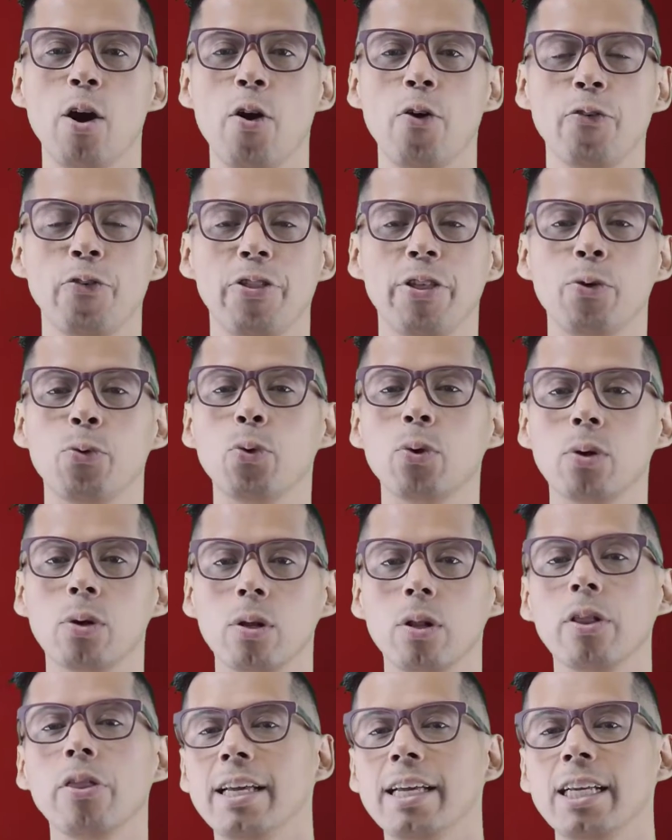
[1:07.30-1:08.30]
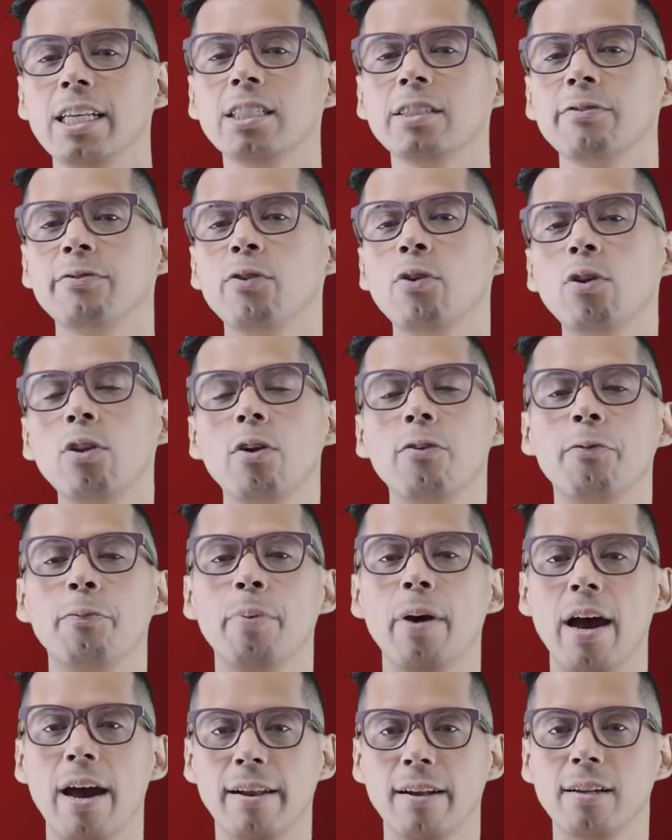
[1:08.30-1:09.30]
of the world is full of
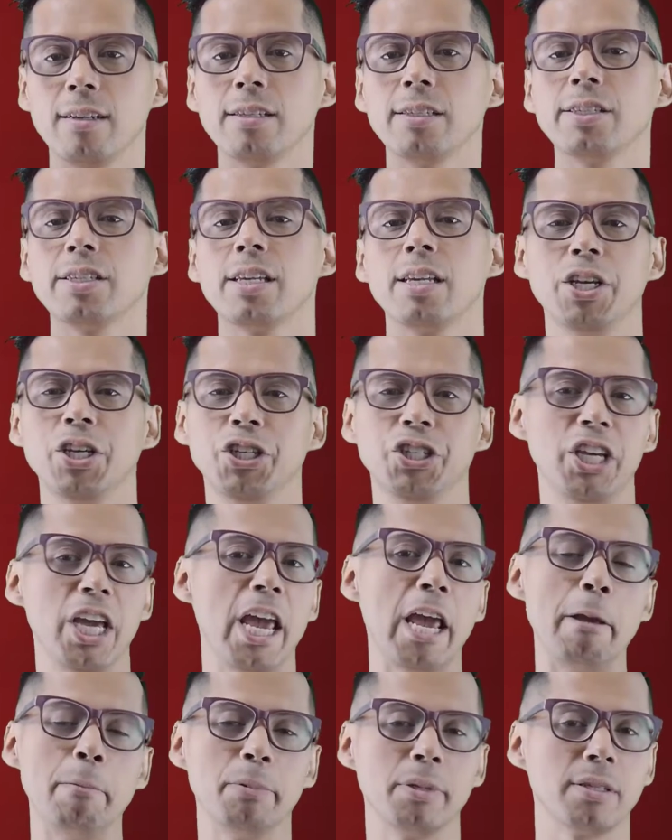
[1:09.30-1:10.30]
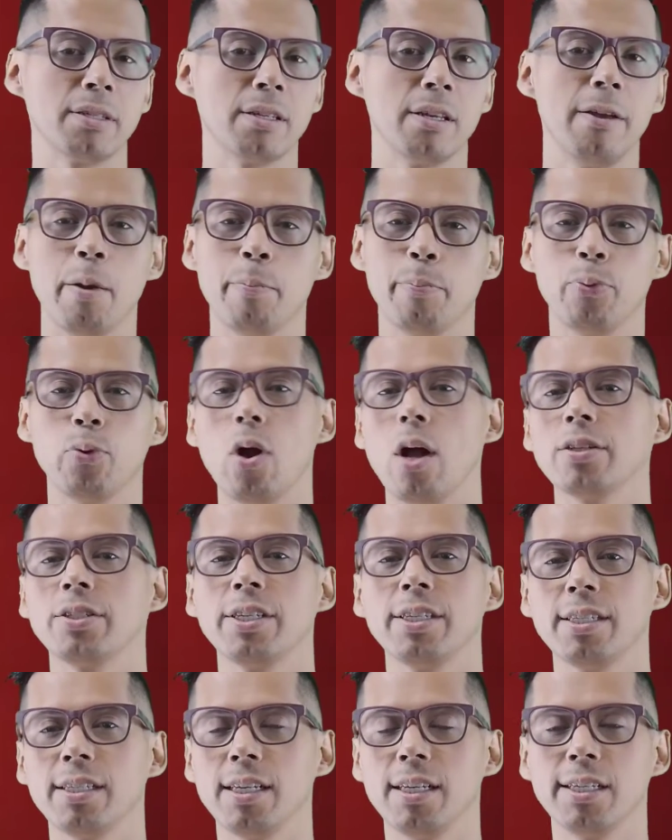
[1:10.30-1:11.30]
patterns, shapes,
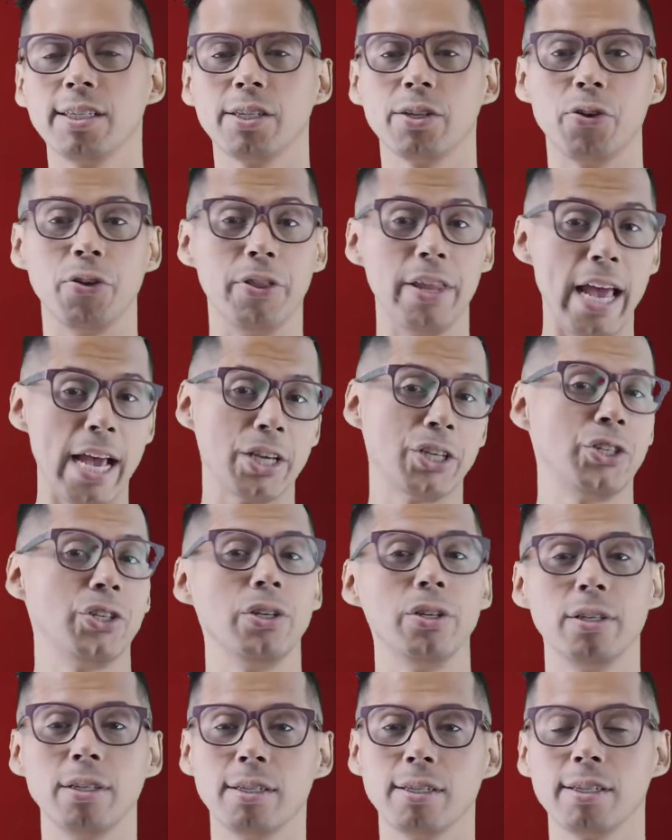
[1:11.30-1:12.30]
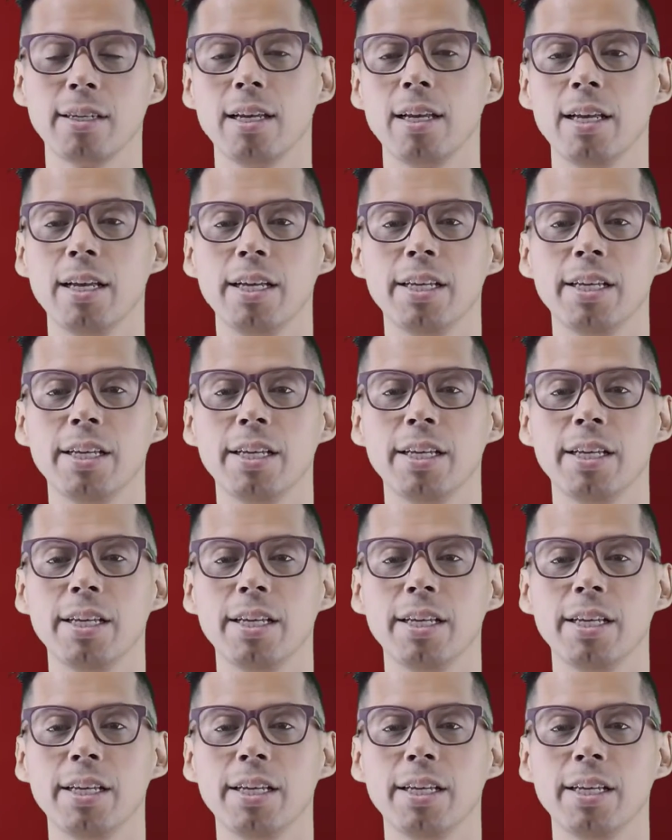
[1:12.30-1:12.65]
processes, connections,